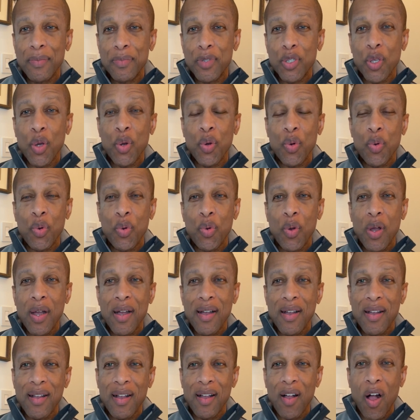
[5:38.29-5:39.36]
so
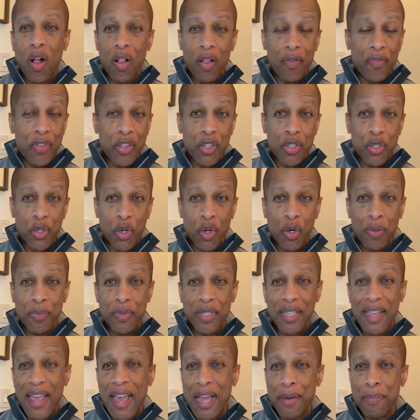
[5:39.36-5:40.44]
all of the
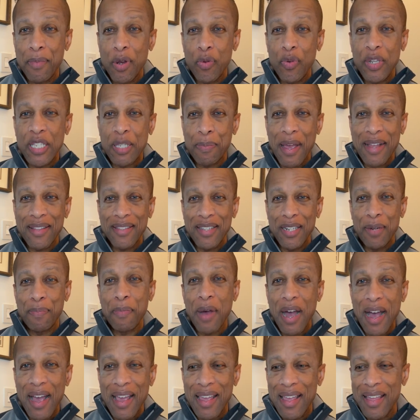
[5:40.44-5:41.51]
terms can be respected
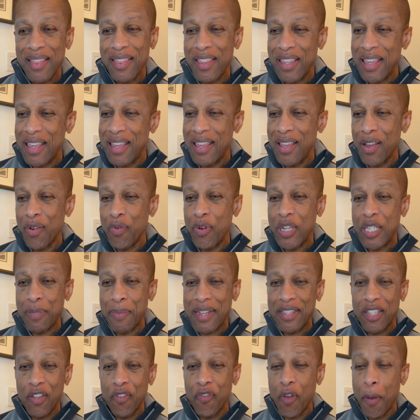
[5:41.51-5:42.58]
by the
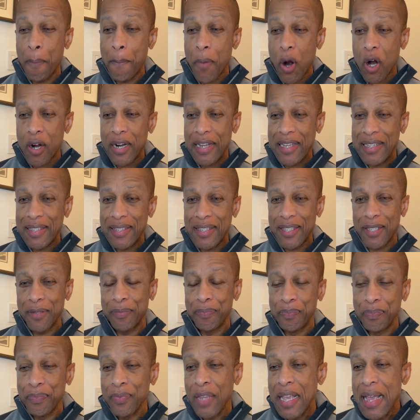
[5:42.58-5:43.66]
respective parties.
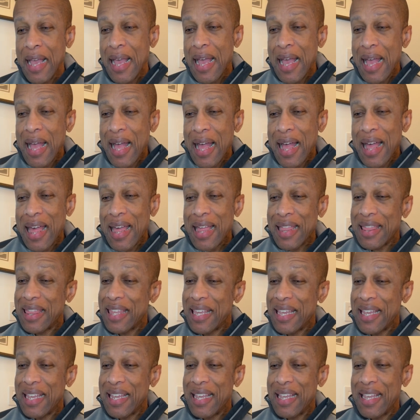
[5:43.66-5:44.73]

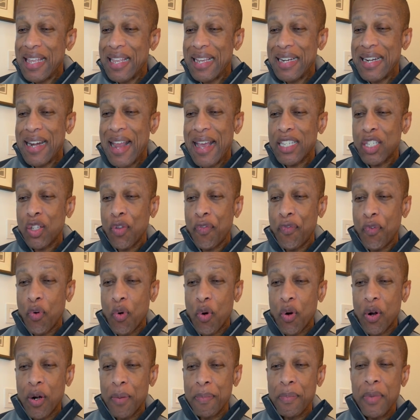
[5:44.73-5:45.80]
The next
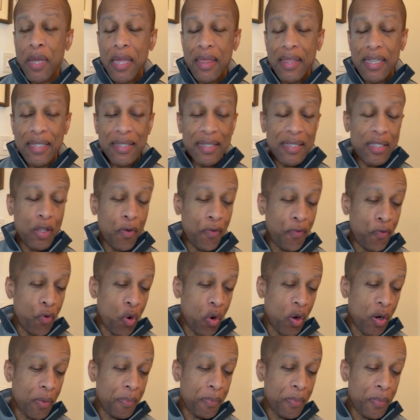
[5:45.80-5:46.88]
form, this is a
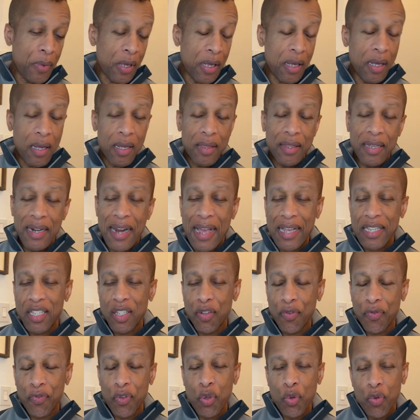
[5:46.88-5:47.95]
form, the next
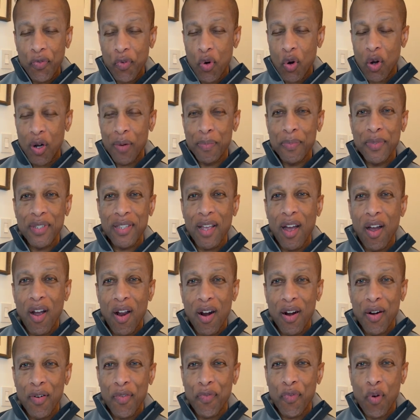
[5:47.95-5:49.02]
few forms
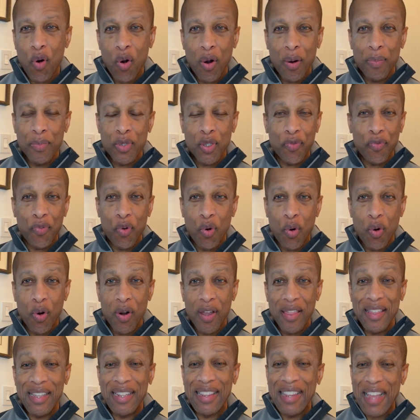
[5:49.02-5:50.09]
are forms
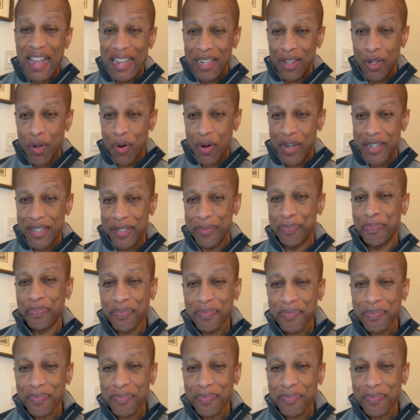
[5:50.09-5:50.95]
for the landlord.